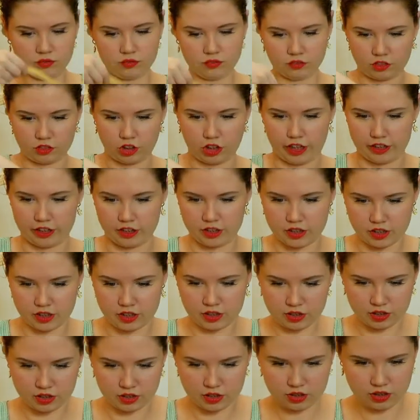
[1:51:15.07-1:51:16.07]
Right.
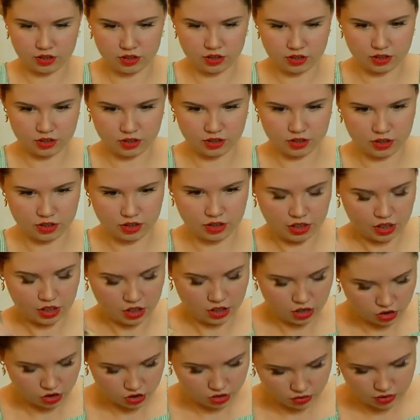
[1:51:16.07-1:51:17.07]

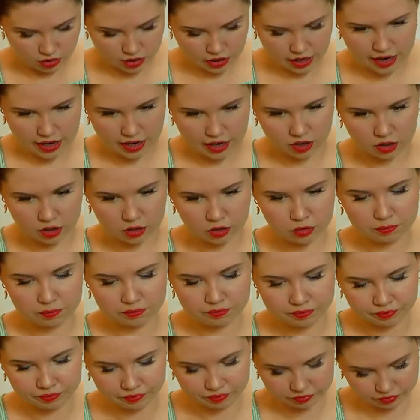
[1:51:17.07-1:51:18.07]
So now,
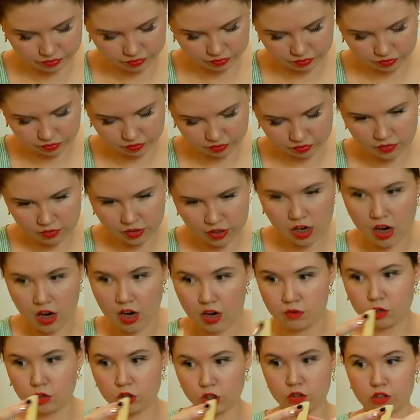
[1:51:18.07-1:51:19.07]

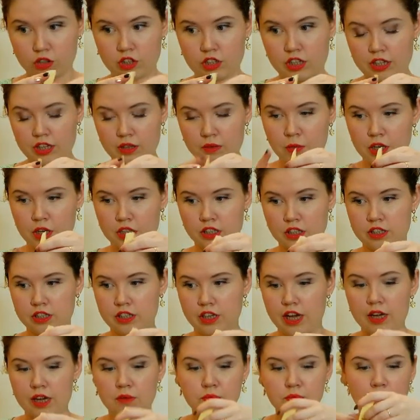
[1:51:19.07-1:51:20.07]
I'm just going to take the masking
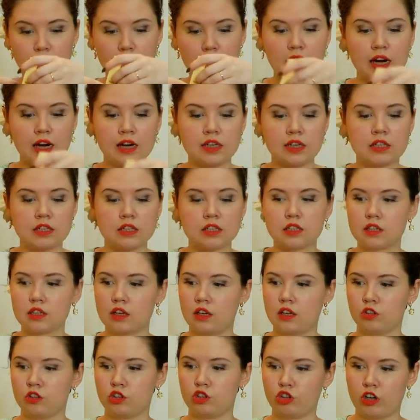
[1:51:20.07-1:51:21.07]
tape and
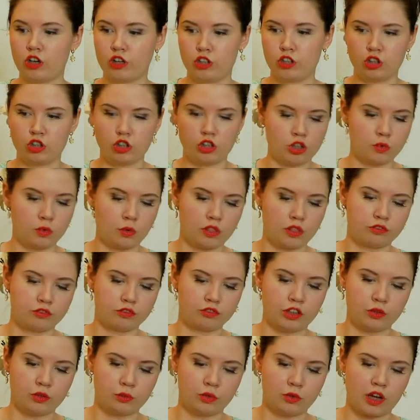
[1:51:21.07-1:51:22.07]
I'll try and show you on the
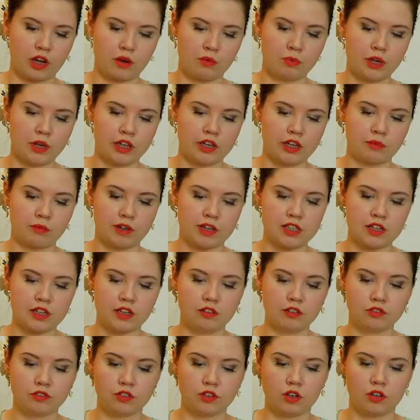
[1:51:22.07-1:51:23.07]
front without burning
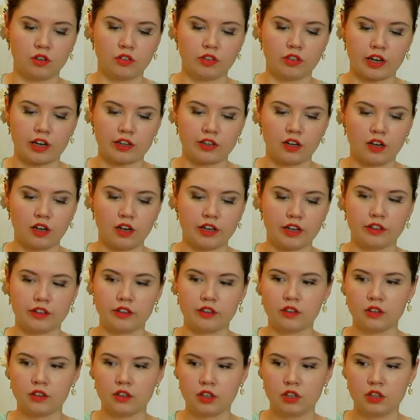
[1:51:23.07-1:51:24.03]
myself on that iron.